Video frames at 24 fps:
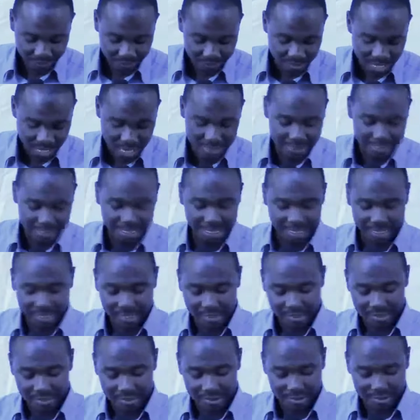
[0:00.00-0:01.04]
I had
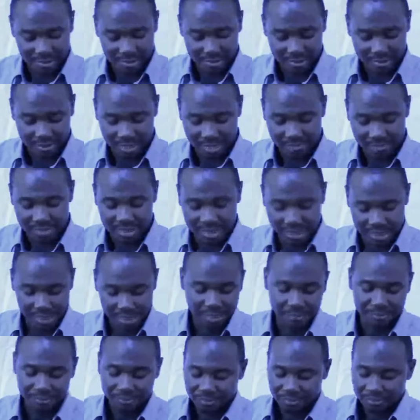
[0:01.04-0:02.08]
taken some
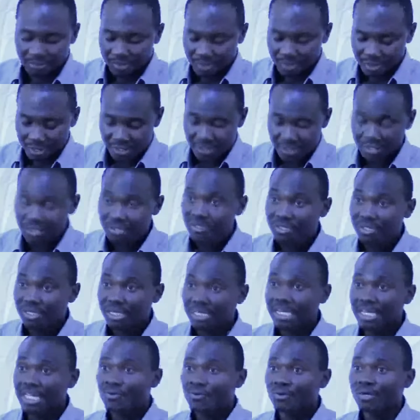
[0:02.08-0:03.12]
tea. So I
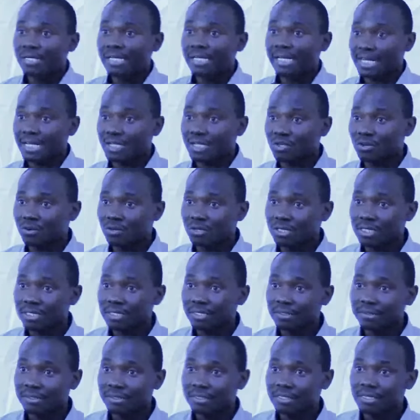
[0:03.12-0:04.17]
just wanted escort.
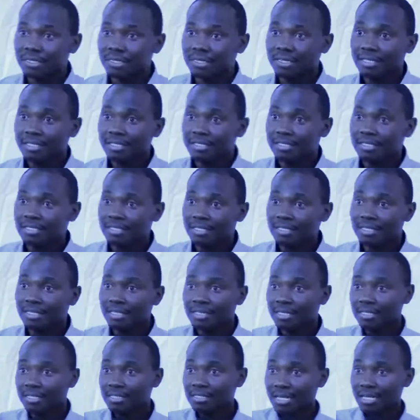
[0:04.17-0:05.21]

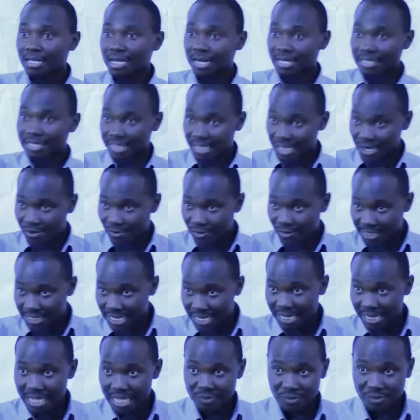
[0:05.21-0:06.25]
Sarah Nzengo was
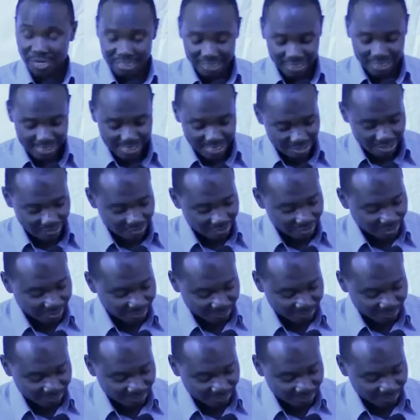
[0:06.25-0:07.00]
there. That's why she's laughing.